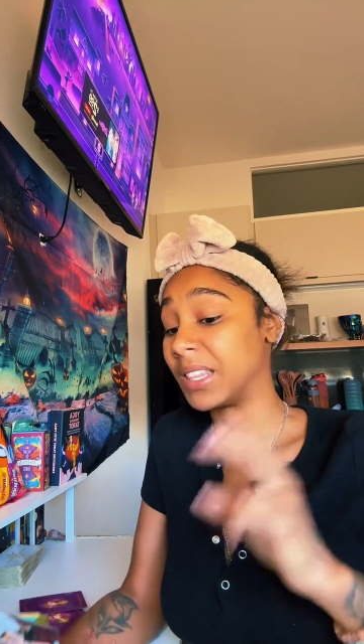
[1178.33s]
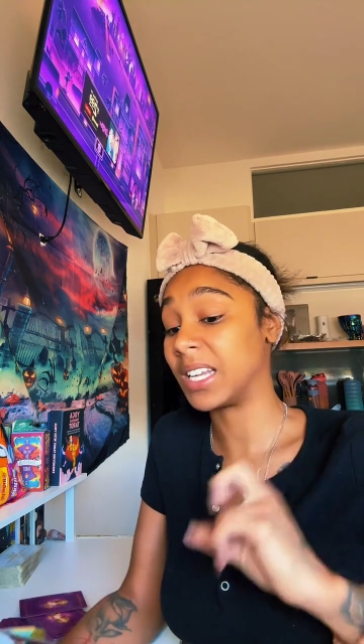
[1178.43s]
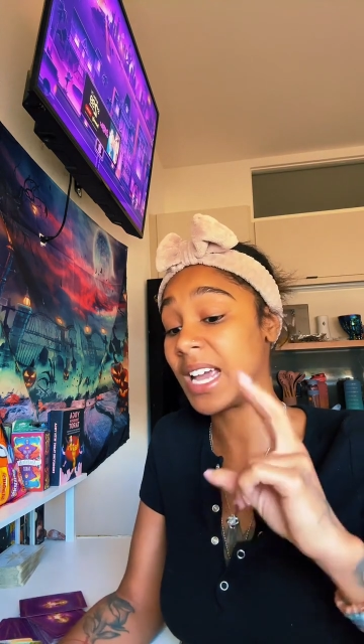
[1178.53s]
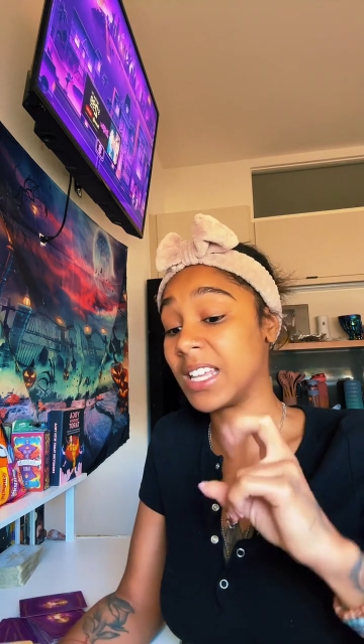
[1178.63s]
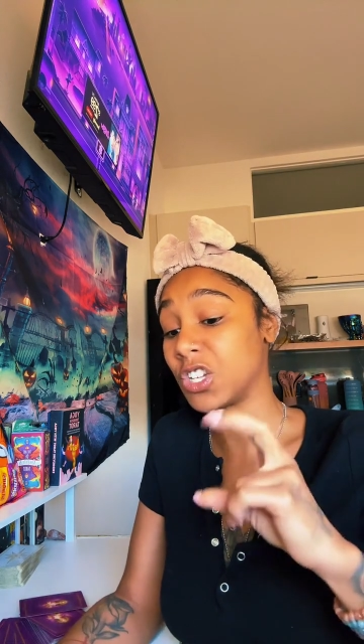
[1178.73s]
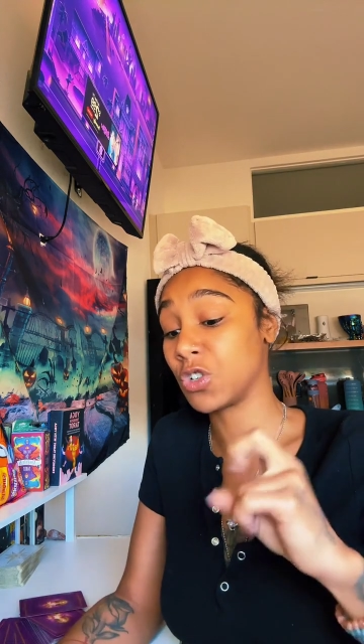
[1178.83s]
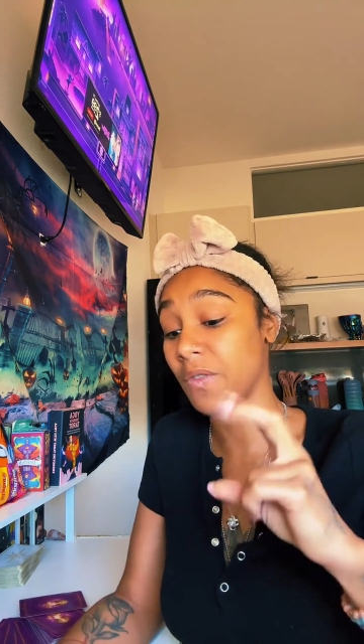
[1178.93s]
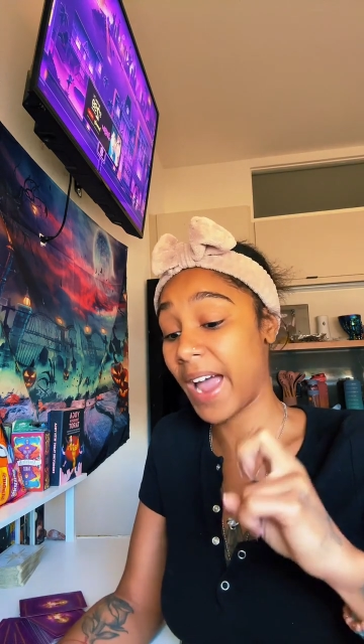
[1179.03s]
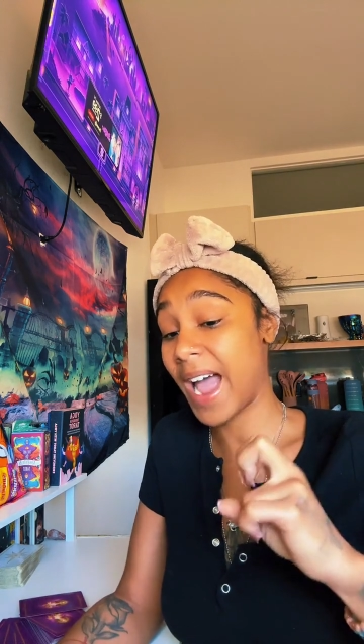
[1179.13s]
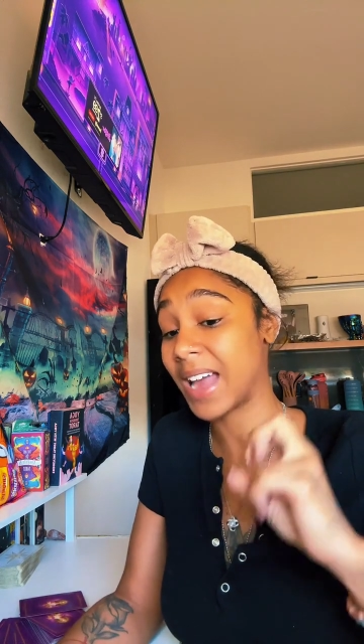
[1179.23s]
But the day that
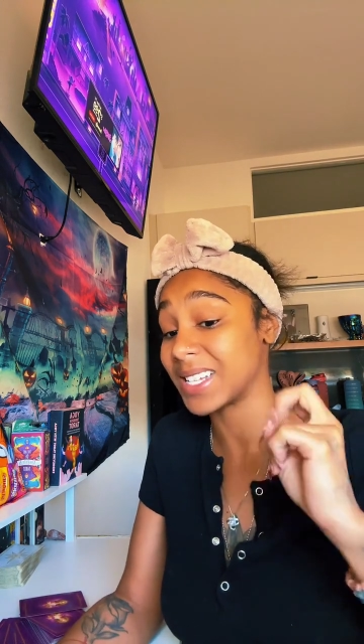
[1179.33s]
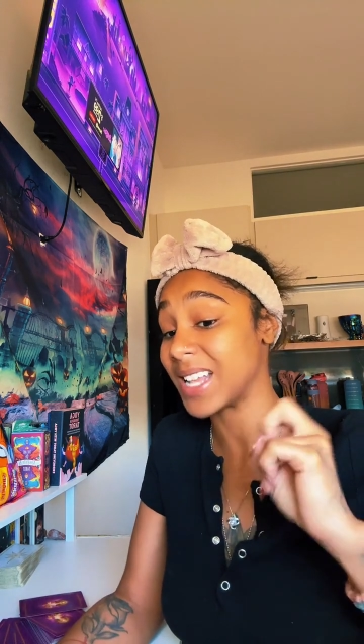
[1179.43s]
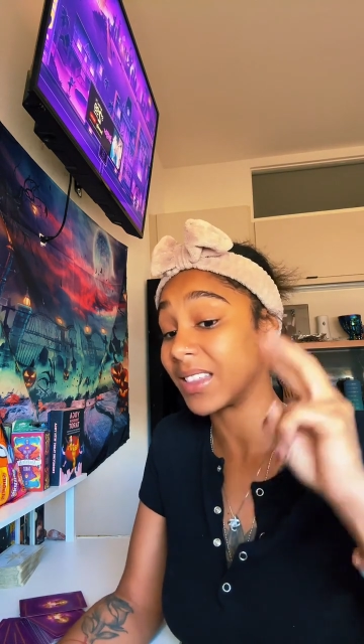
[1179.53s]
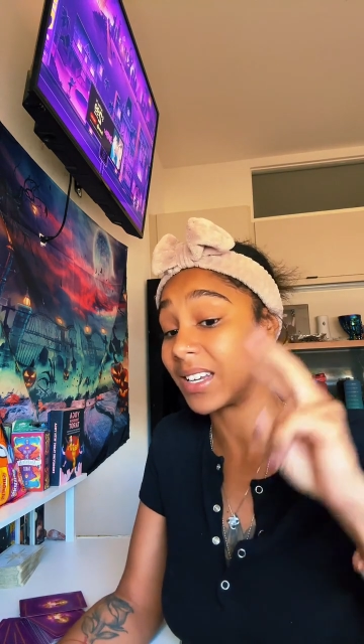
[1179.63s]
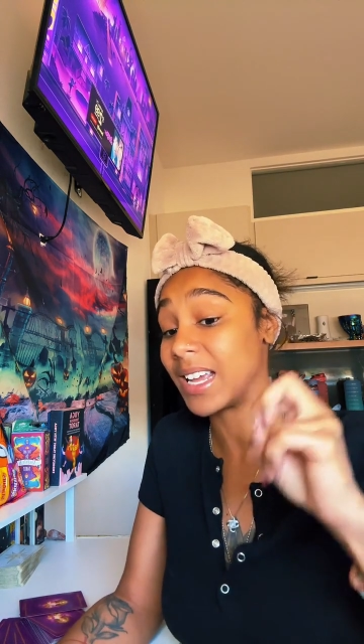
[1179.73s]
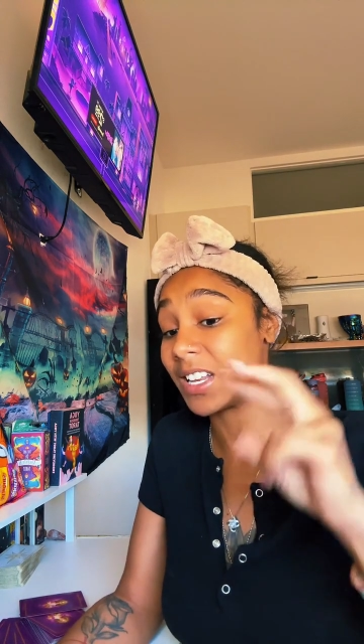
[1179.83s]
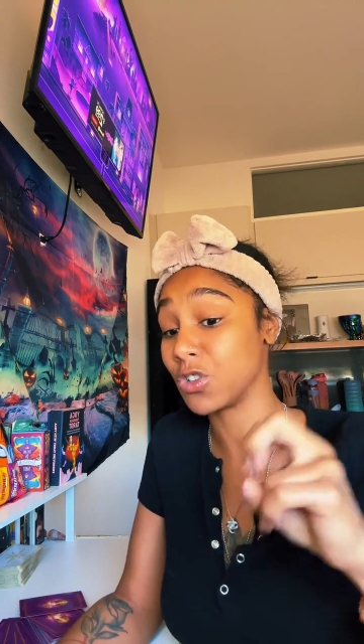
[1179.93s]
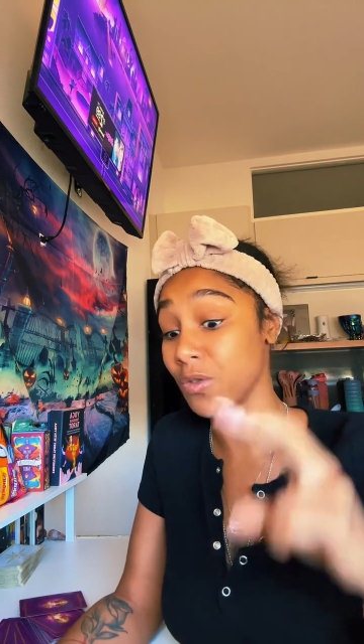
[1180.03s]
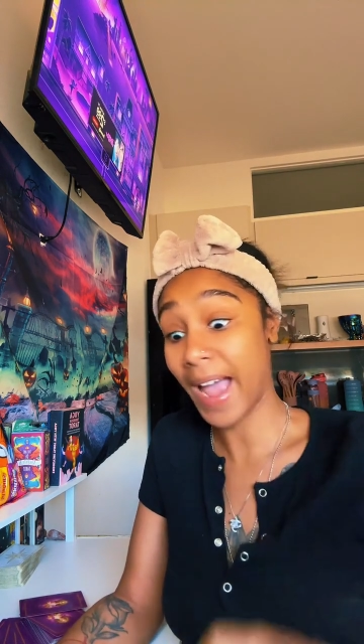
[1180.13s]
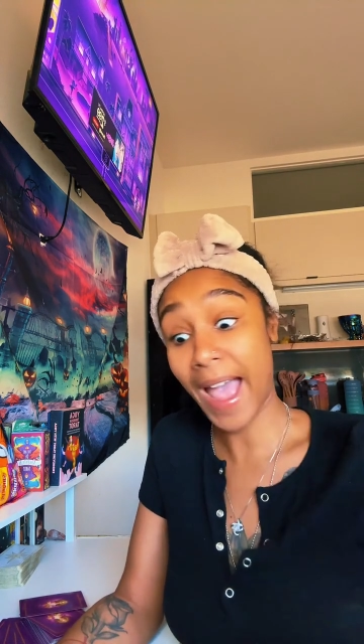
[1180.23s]
you've had is not the day
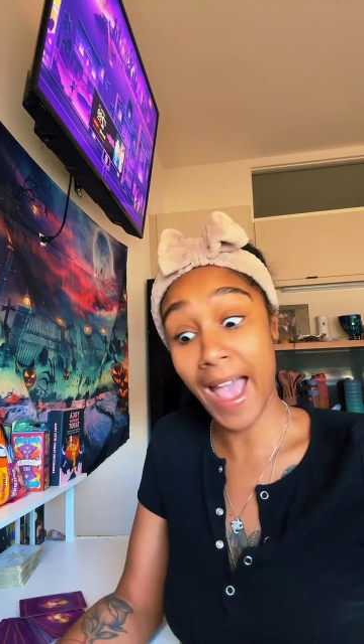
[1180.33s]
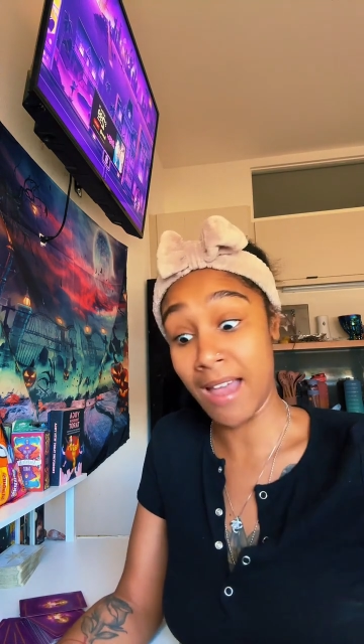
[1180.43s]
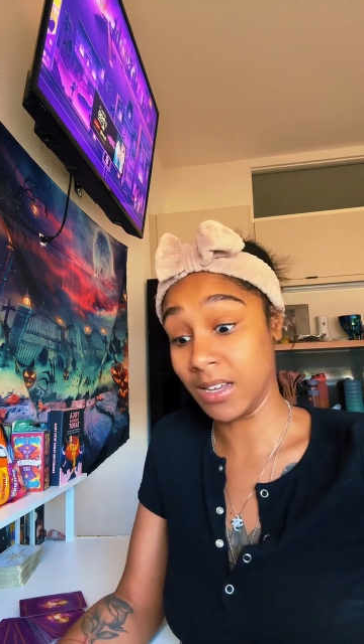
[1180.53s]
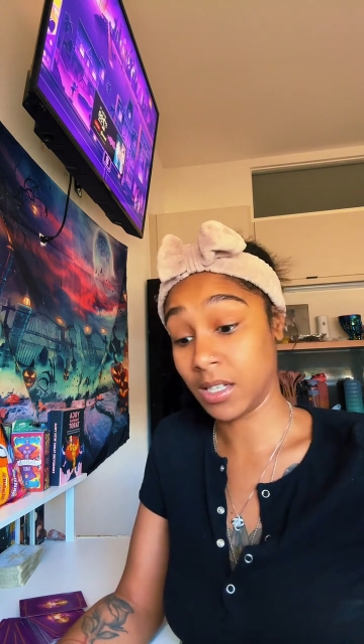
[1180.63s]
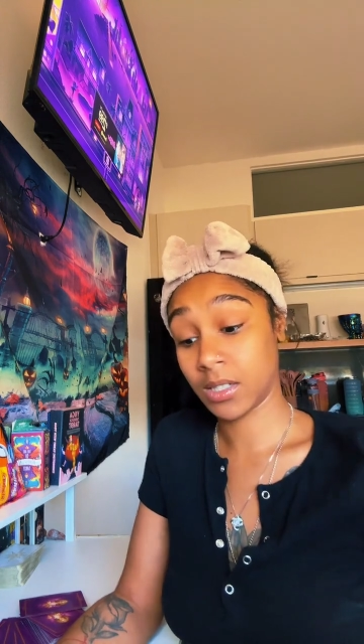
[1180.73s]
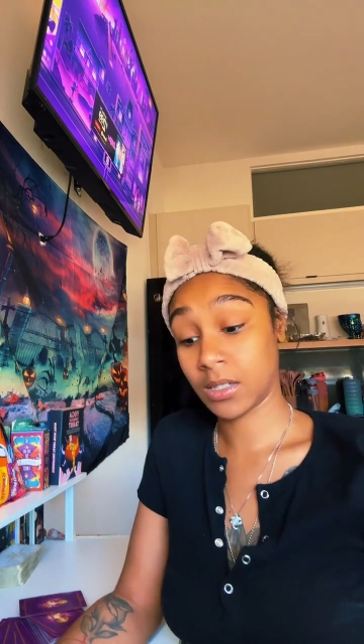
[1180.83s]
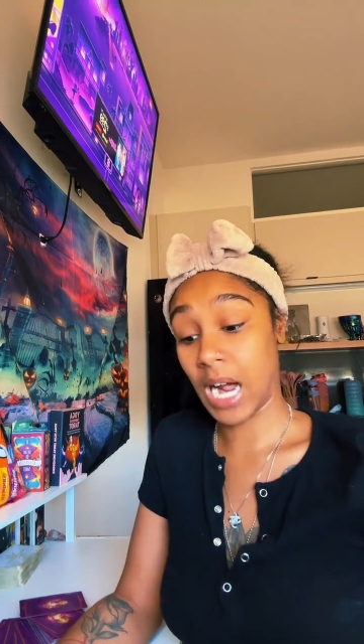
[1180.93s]
that you've had.